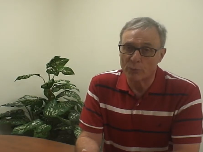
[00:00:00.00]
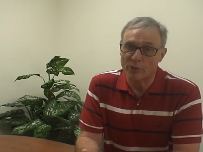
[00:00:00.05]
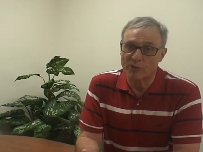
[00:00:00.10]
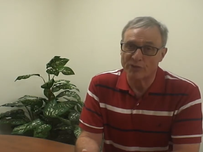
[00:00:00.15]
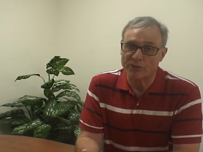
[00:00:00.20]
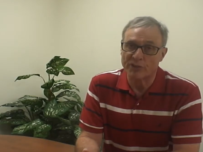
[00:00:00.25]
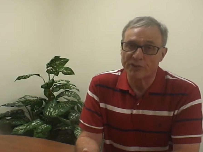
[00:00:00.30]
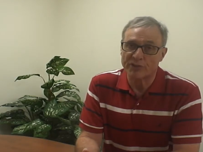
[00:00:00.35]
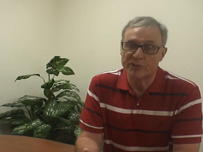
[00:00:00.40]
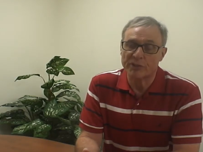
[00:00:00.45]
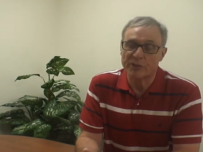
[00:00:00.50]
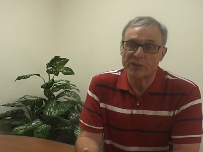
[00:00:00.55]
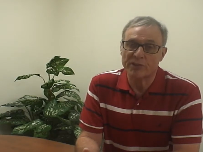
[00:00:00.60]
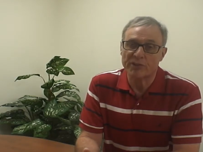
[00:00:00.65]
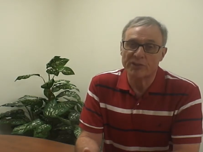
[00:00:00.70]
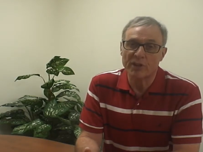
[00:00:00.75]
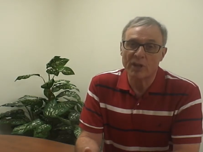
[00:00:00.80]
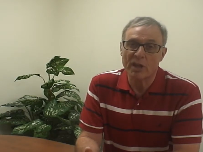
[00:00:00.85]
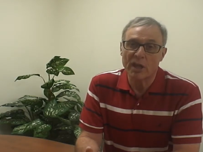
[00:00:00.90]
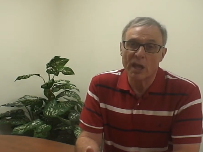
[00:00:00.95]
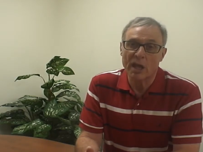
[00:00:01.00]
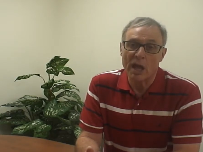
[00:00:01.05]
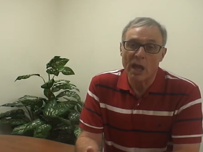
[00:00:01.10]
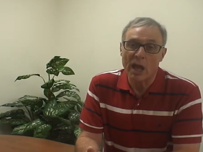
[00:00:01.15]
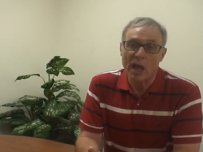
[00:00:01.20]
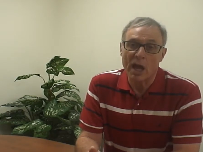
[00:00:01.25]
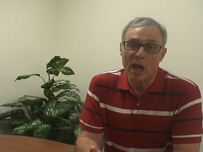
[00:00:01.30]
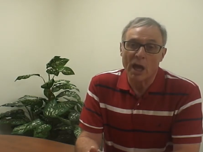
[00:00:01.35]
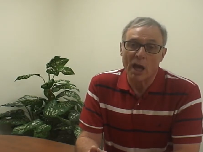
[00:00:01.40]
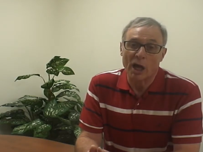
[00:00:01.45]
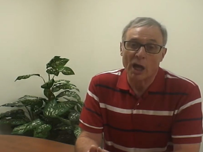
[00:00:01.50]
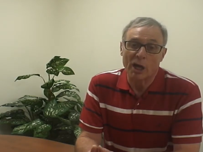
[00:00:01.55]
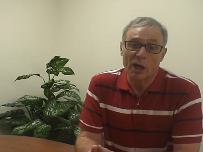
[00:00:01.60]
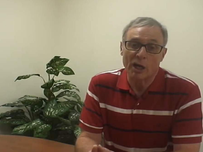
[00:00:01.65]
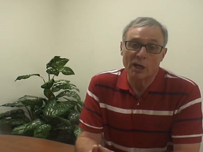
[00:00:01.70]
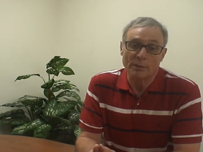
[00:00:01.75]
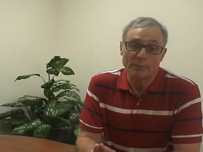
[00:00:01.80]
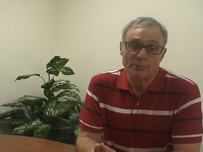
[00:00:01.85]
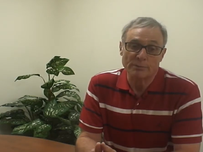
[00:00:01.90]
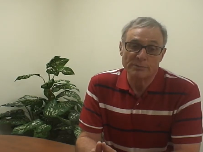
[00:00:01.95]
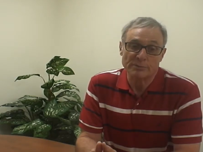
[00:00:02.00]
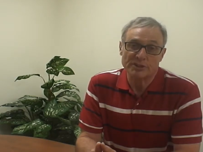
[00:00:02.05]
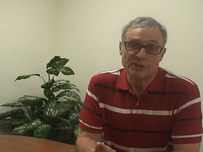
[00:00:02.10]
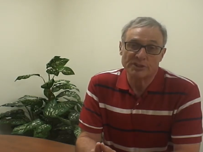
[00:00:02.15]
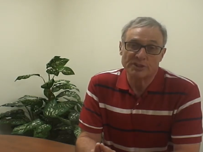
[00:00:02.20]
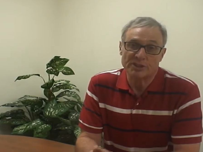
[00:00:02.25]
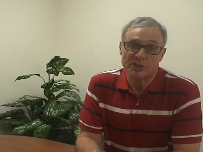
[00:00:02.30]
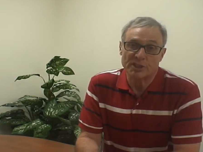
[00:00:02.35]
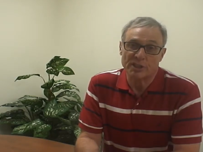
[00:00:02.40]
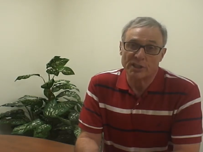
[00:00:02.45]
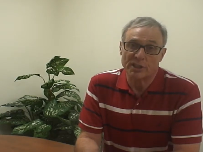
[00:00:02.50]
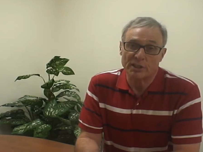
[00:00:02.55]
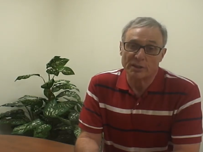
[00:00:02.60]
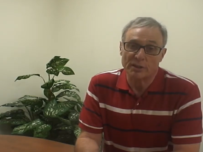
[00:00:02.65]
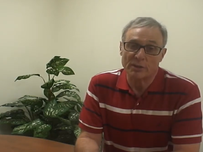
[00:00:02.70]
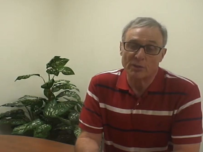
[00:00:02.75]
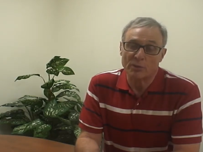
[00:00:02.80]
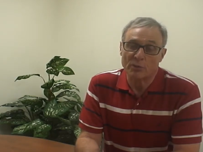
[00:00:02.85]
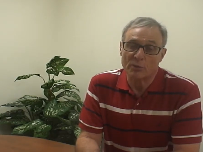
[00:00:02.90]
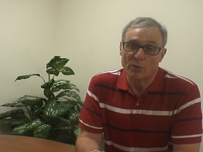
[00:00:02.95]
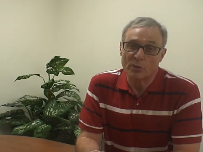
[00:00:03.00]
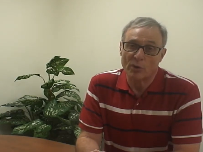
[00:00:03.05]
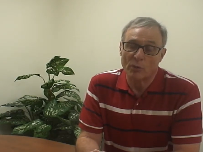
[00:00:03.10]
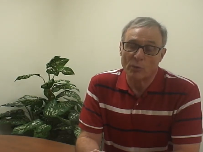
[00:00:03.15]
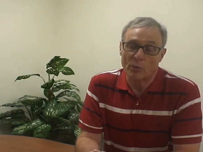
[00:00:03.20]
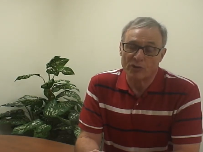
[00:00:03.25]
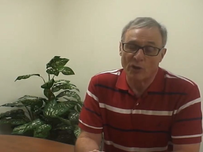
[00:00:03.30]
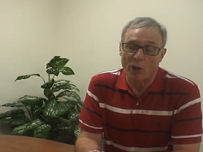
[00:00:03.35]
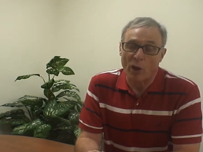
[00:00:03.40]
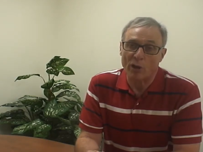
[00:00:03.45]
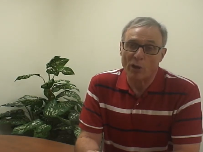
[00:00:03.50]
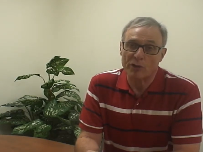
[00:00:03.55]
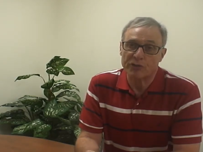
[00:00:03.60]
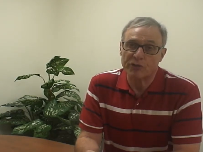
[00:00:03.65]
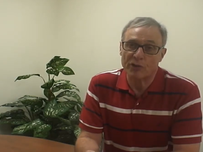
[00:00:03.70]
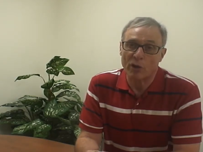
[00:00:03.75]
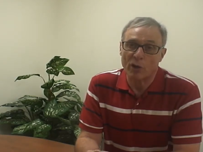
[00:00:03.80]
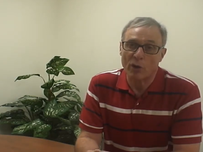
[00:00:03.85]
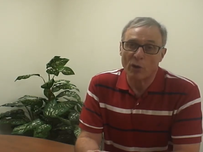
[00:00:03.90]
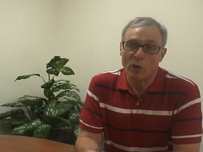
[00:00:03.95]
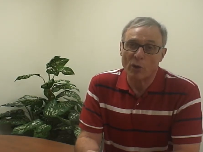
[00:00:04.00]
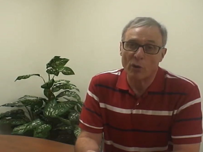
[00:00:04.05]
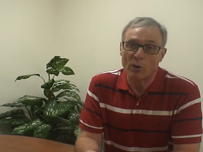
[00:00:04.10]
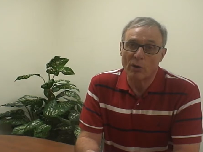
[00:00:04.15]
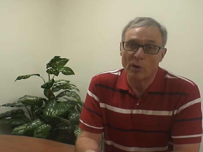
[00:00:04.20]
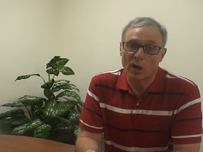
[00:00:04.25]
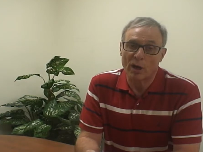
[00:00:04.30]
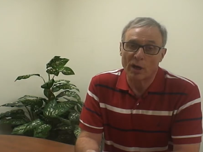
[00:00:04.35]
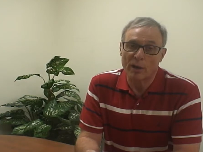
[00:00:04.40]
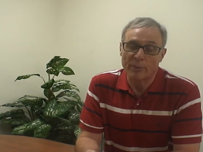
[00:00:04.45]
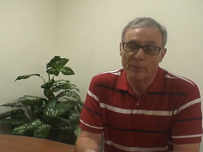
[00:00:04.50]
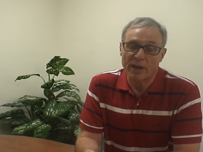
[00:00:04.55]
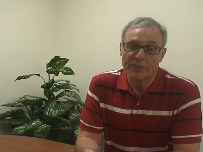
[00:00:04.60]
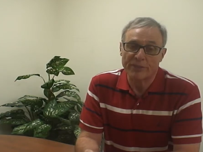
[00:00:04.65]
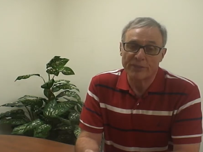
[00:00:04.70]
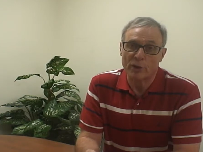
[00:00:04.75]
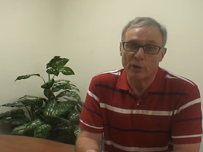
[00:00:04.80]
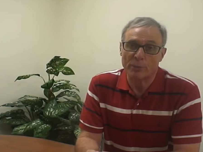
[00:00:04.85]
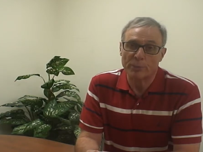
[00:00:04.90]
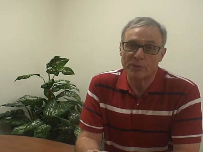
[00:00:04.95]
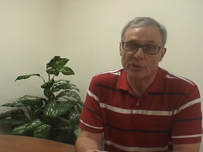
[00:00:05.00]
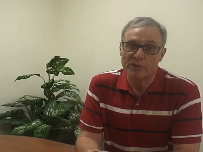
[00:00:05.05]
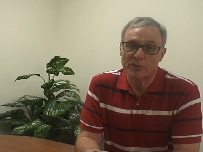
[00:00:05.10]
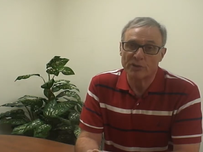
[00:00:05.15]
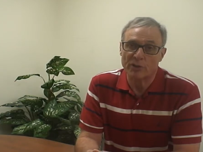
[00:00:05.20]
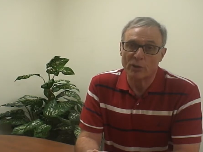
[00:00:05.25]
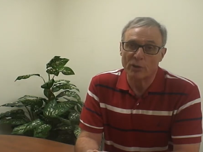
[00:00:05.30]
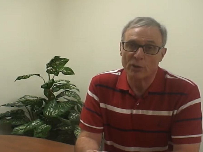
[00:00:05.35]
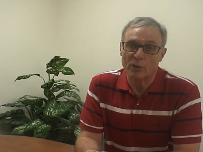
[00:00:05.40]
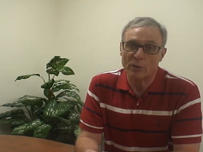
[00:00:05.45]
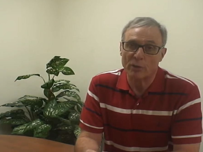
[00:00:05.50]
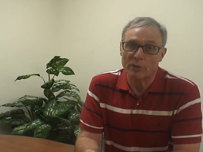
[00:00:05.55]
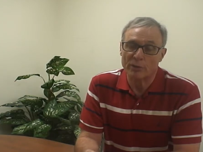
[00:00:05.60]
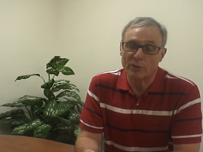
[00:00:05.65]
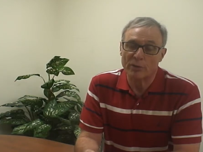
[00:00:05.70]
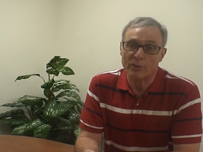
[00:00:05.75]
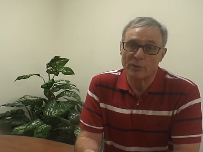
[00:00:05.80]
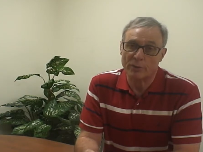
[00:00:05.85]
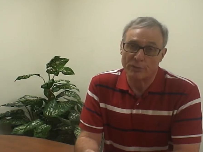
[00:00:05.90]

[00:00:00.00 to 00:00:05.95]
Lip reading: resistance. She was also my therapist here.